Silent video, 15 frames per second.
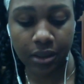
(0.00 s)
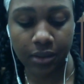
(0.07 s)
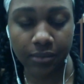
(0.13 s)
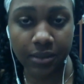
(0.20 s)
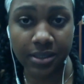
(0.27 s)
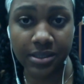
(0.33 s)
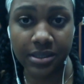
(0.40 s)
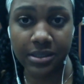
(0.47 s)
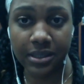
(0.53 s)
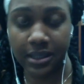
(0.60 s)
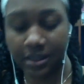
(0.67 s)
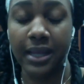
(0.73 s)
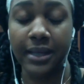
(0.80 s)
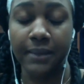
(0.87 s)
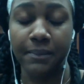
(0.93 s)
lessons,
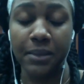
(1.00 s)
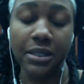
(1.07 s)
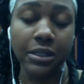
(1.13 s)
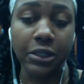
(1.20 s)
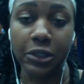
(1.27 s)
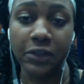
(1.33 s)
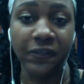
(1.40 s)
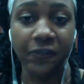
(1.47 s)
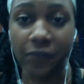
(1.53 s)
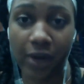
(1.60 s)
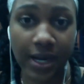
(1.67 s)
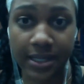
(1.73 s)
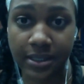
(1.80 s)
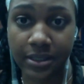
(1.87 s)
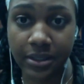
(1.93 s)
like being a good
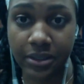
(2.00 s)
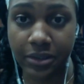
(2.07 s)
friend,